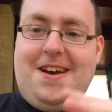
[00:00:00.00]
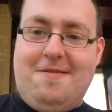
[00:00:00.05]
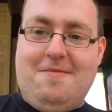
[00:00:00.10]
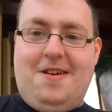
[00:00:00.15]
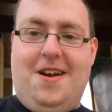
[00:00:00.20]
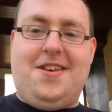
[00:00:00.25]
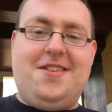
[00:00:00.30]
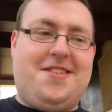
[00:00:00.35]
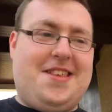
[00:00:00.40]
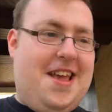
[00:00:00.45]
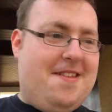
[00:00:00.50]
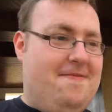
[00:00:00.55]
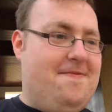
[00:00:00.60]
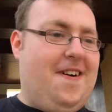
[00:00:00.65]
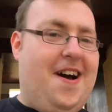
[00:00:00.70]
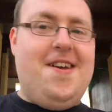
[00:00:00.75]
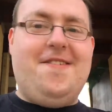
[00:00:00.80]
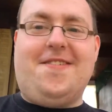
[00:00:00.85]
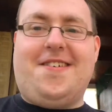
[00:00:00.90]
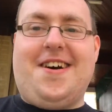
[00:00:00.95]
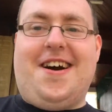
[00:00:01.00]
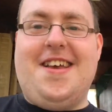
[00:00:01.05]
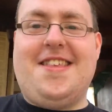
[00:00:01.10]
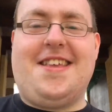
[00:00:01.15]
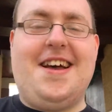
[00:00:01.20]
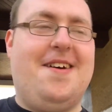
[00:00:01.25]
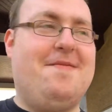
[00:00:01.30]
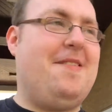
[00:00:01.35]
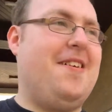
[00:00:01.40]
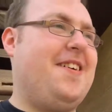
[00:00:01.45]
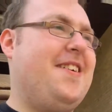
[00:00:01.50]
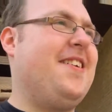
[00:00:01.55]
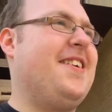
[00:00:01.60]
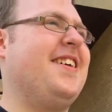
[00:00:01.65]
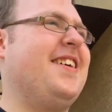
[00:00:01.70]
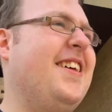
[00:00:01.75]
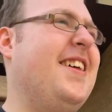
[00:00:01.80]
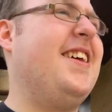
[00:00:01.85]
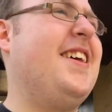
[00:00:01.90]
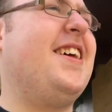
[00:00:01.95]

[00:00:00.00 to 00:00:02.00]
um, I said. Five Guys that. Ben, what's ben,